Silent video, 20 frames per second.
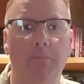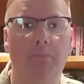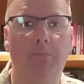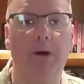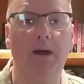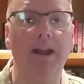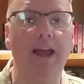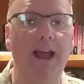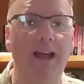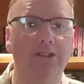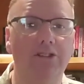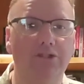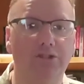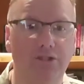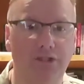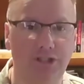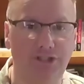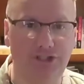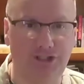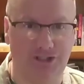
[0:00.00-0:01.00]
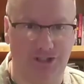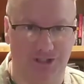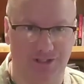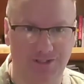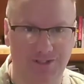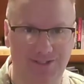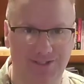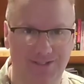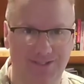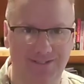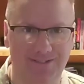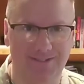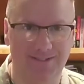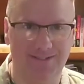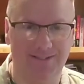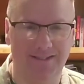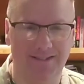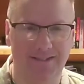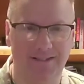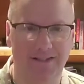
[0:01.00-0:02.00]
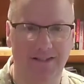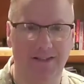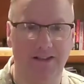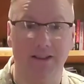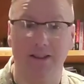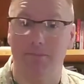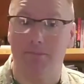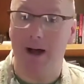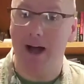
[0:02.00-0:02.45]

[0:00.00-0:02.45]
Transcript: But as Christians, the